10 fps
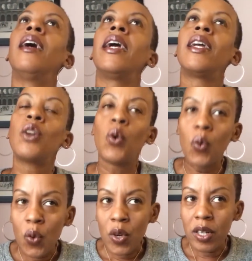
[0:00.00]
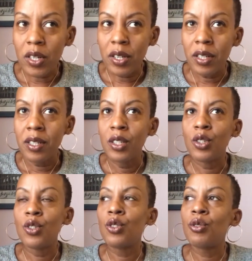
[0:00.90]
in order
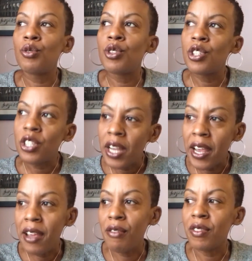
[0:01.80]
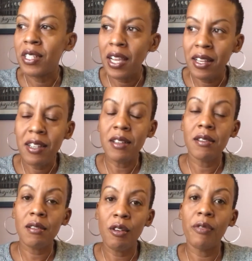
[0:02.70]
to shave 10
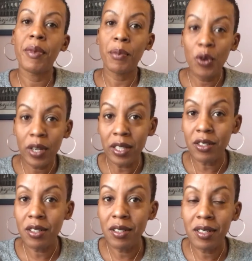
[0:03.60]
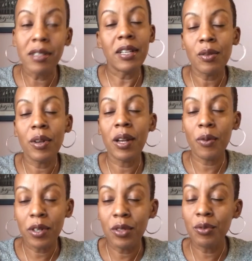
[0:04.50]
years off my mortgage, because that's what I
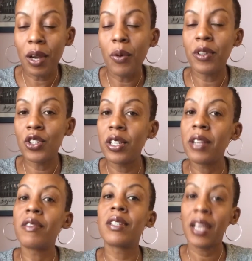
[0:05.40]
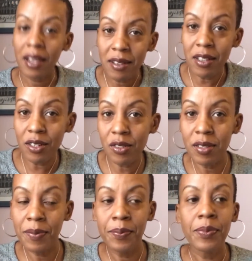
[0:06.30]
want to do. I want to shave 10
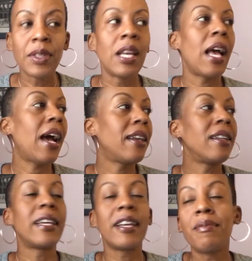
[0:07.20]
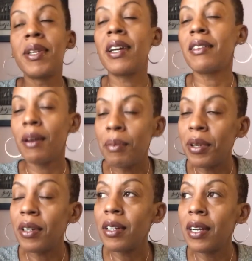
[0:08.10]
years. And it gave me that
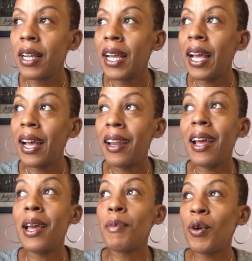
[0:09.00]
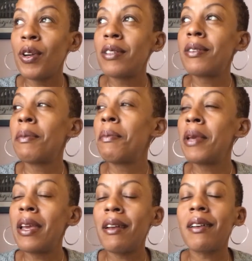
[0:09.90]
number, and I am going to
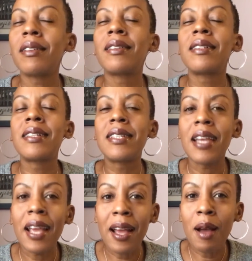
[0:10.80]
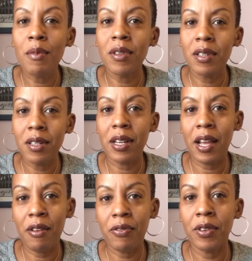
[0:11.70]
make a damn good
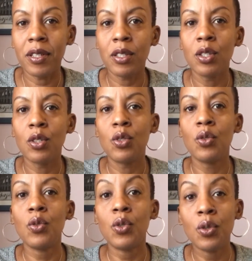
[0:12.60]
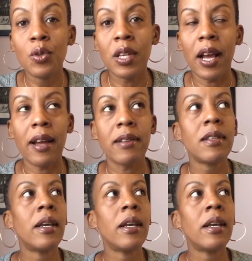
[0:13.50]
effort to do that,